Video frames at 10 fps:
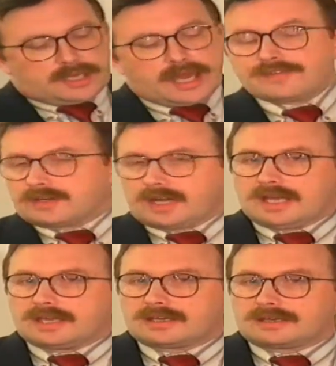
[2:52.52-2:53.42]
After
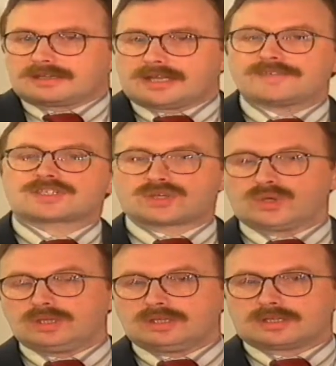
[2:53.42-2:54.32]
I left
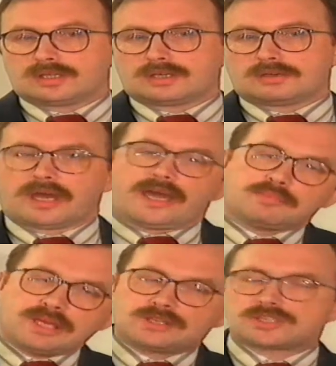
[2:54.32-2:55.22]
school, I
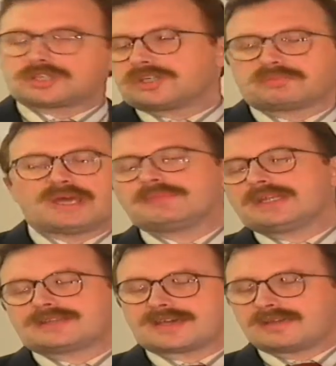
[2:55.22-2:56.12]
had been to church many,
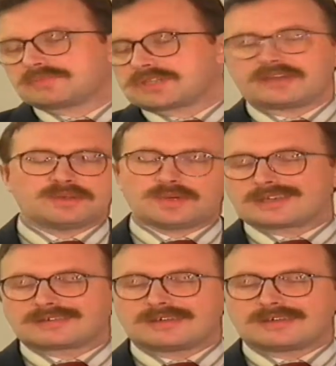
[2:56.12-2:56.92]
many times every week.